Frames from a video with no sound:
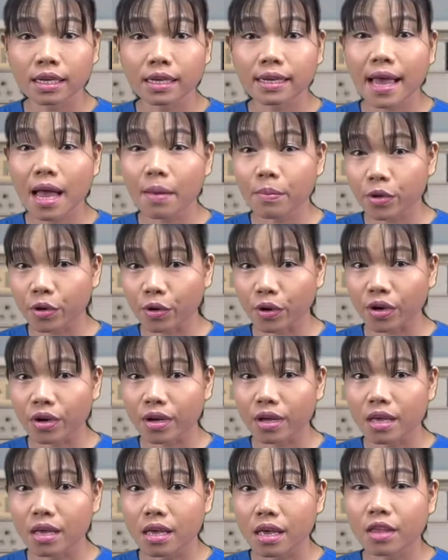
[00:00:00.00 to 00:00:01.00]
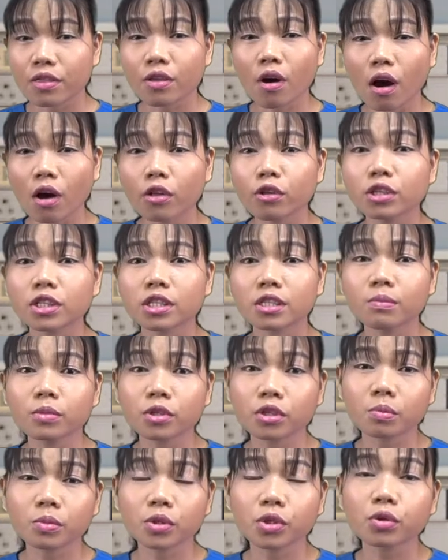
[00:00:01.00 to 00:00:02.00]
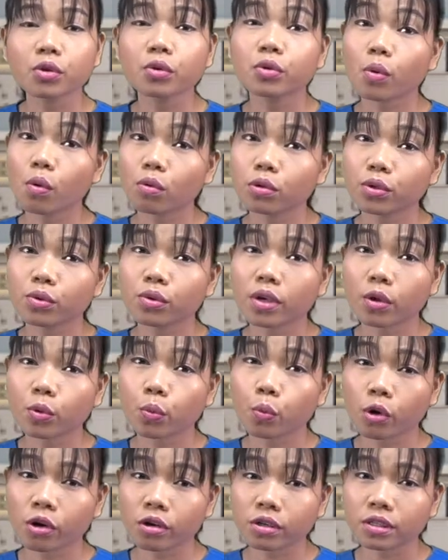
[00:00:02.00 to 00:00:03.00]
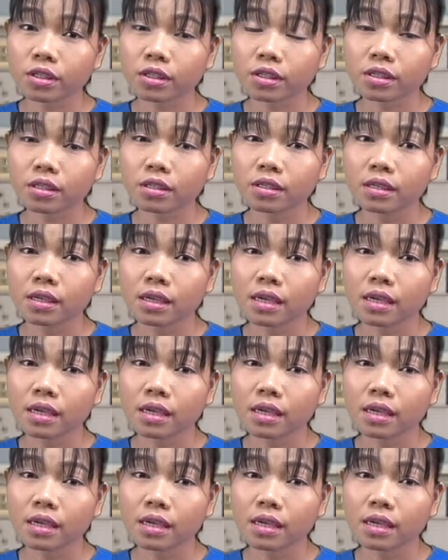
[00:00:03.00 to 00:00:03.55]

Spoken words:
clammier, and the other symptoms could also get worse.